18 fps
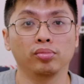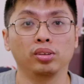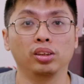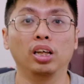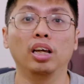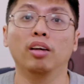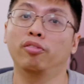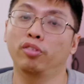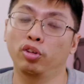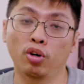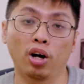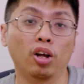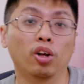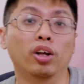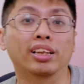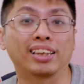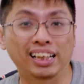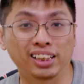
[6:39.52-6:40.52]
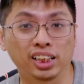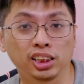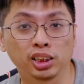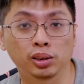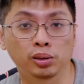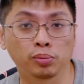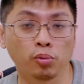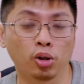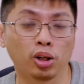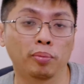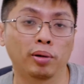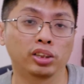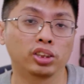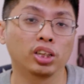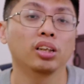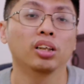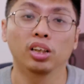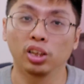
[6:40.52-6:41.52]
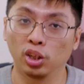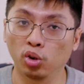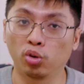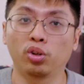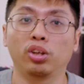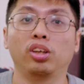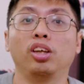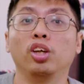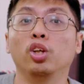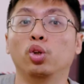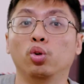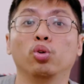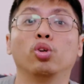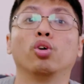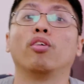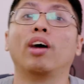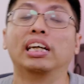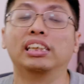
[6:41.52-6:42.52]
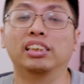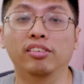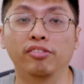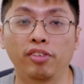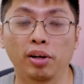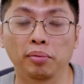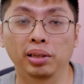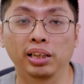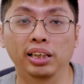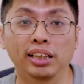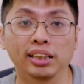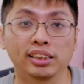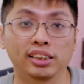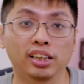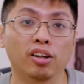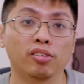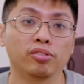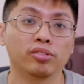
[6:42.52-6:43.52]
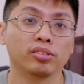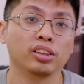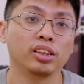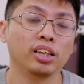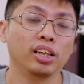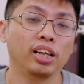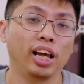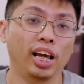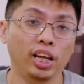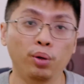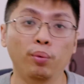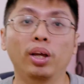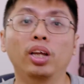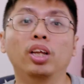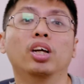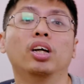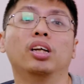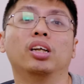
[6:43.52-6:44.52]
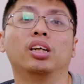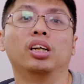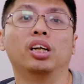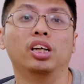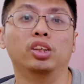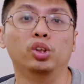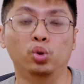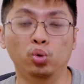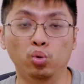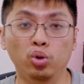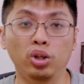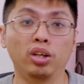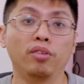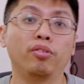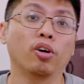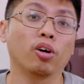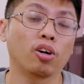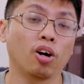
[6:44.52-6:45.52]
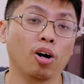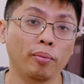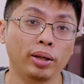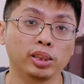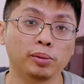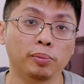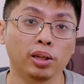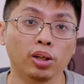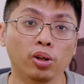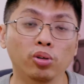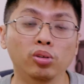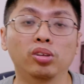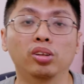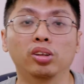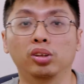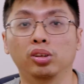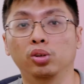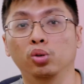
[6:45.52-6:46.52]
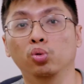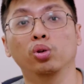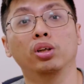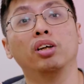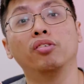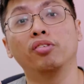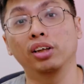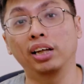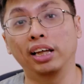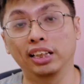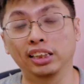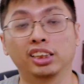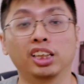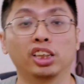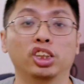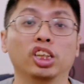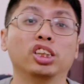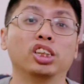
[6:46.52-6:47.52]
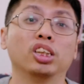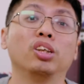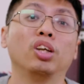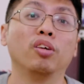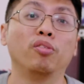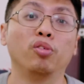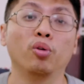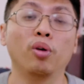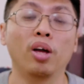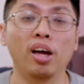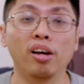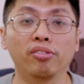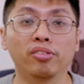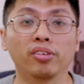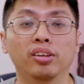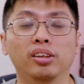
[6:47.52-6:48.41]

if you are on a tighter, smaller budget, look into the Ryzen family itself. Anyway, do leave your comments below, do leave any suggestion if you have.